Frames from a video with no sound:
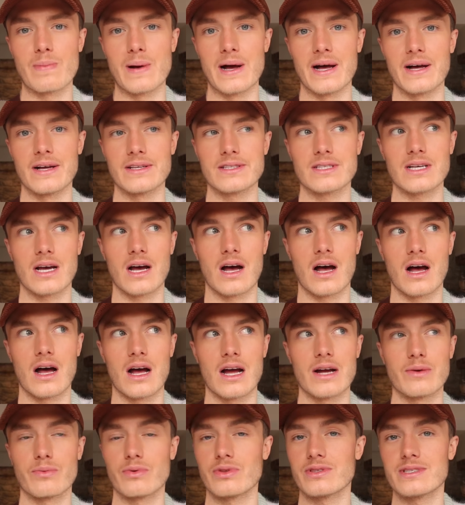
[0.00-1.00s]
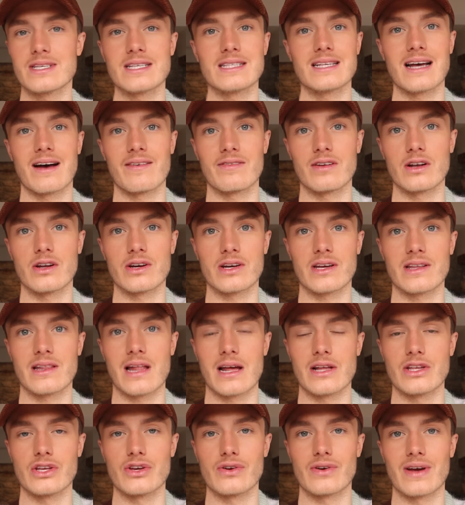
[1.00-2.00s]
But I wanted to have a look at
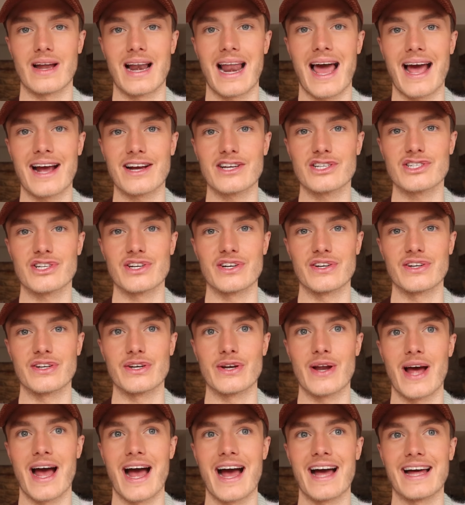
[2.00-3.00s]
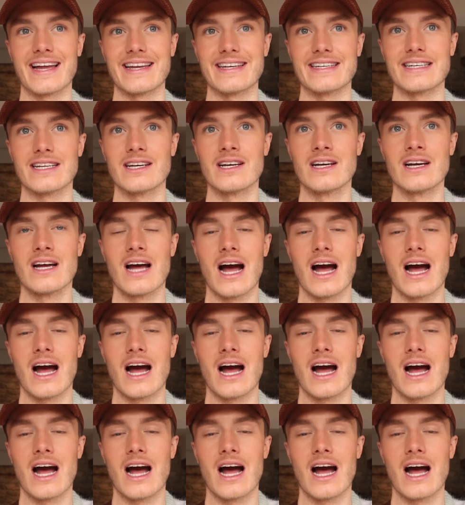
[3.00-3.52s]
their new collection, and